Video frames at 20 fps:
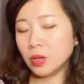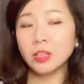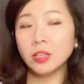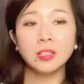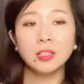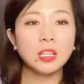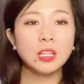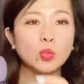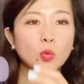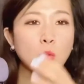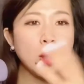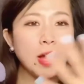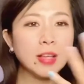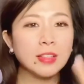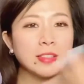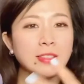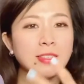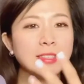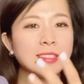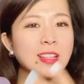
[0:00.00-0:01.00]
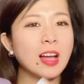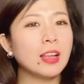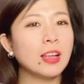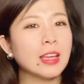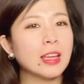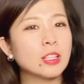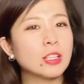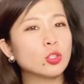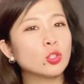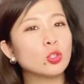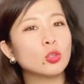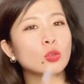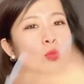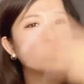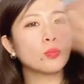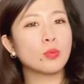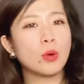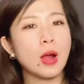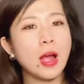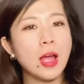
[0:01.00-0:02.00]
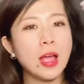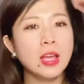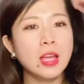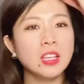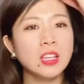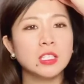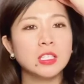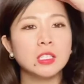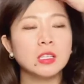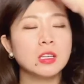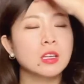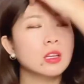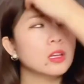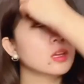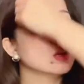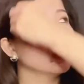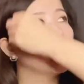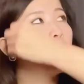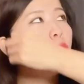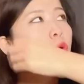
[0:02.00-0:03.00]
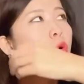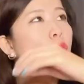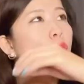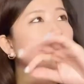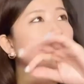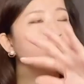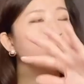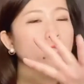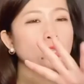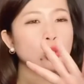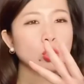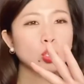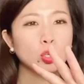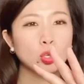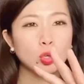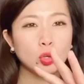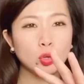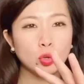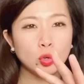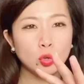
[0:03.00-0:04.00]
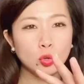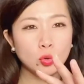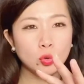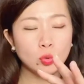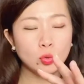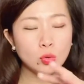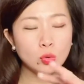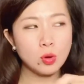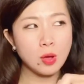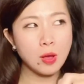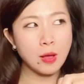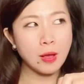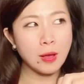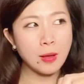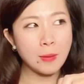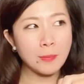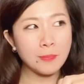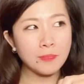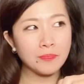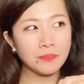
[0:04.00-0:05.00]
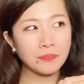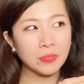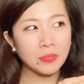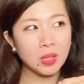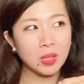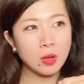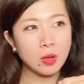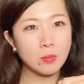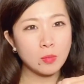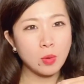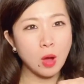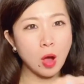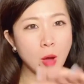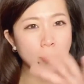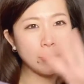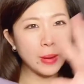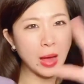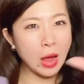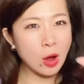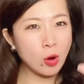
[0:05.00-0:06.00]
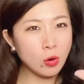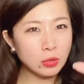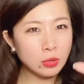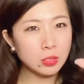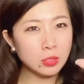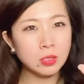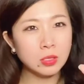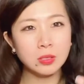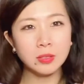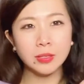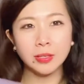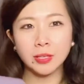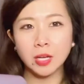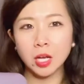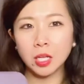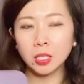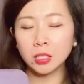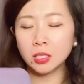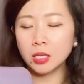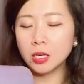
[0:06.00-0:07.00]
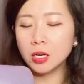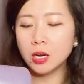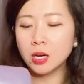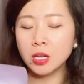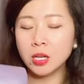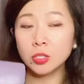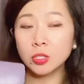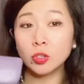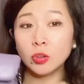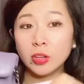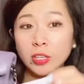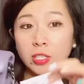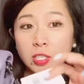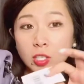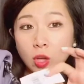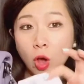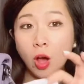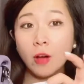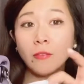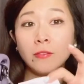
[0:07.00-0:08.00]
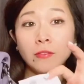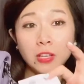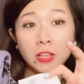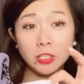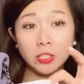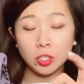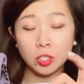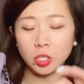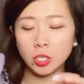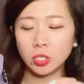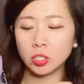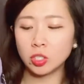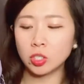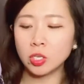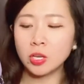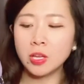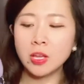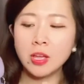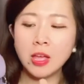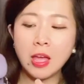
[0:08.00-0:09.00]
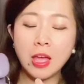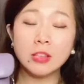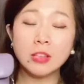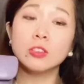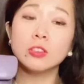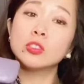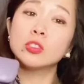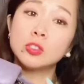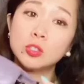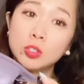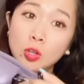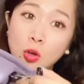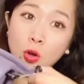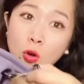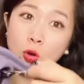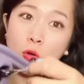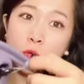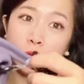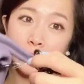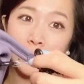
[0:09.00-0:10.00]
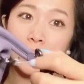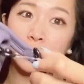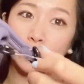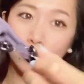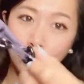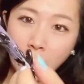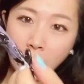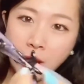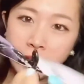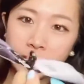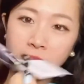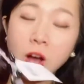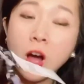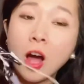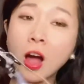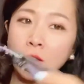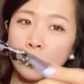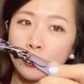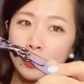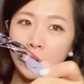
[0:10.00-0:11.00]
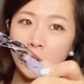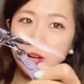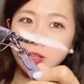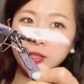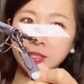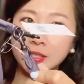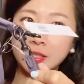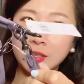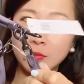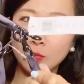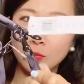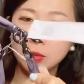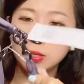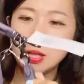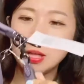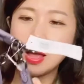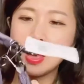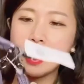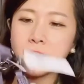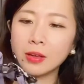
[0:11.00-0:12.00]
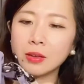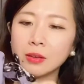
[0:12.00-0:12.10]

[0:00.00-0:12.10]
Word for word: That's why this is not like too bright or too um, pop out the color. So it's called vintage. And so that's why the hardware is in black.